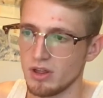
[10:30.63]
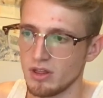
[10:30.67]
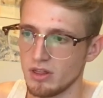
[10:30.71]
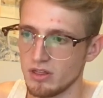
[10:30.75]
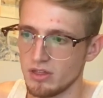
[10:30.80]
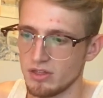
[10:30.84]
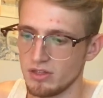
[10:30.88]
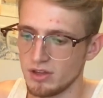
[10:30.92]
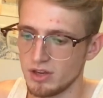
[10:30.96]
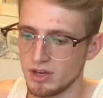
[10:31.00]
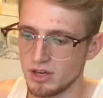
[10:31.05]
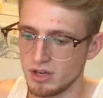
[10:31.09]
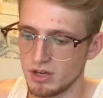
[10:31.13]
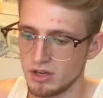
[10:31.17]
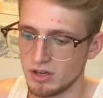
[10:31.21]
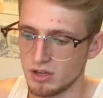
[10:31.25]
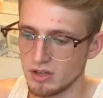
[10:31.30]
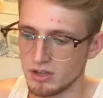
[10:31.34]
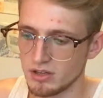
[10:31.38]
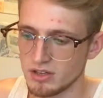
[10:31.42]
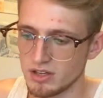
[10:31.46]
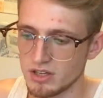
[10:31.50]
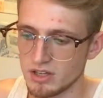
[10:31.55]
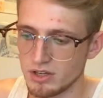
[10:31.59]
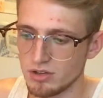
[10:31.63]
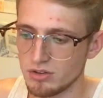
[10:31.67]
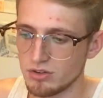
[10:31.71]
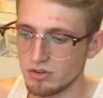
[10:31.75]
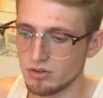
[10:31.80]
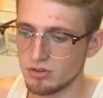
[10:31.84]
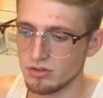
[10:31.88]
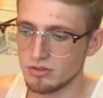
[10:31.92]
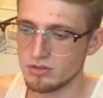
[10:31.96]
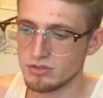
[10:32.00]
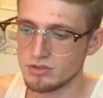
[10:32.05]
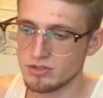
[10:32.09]
the
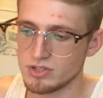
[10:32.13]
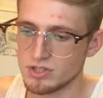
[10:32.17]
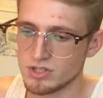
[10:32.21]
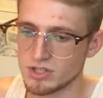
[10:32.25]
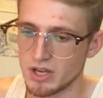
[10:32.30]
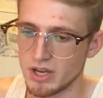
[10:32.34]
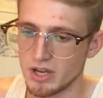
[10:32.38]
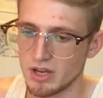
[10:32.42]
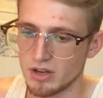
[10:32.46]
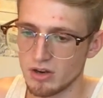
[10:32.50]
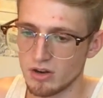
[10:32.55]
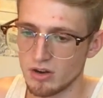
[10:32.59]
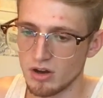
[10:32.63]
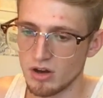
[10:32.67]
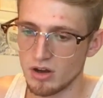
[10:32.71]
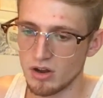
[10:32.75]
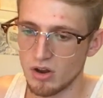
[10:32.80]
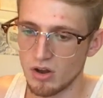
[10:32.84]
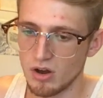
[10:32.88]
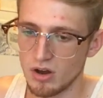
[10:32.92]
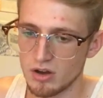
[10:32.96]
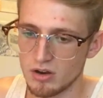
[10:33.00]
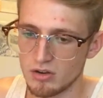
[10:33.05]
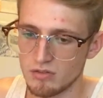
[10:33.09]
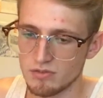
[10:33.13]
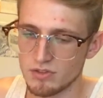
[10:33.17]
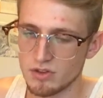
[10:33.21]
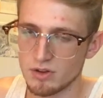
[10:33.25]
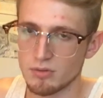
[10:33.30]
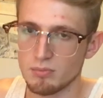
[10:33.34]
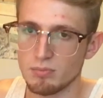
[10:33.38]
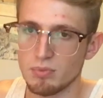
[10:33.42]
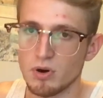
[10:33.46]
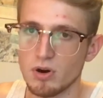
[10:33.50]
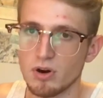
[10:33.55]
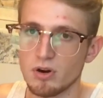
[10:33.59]
leaders and a lot of the
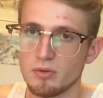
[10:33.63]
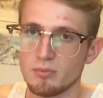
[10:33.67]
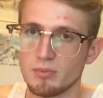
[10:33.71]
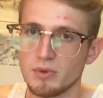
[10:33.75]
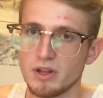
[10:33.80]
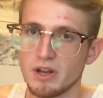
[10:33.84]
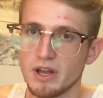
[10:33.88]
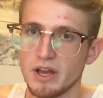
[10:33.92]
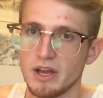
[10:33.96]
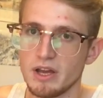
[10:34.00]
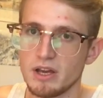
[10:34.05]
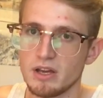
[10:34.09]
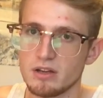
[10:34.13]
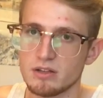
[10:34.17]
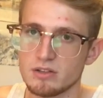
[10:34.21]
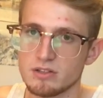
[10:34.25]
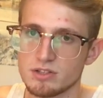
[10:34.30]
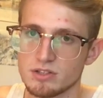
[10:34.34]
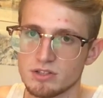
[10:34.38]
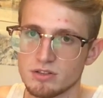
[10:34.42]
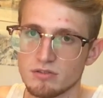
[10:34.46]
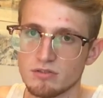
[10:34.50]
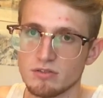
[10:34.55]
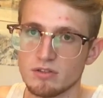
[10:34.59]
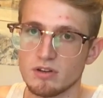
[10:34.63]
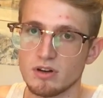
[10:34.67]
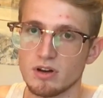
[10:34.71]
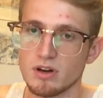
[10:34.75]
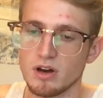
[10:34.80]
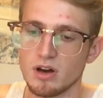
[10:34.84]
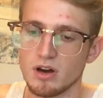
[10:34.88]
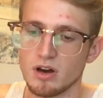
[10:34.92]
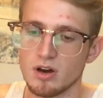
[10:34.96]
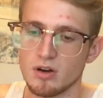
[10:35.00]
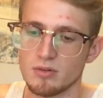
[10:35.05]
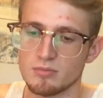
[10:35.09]
department heads, the
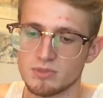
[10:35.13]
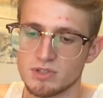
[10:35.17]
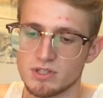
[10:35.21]
um,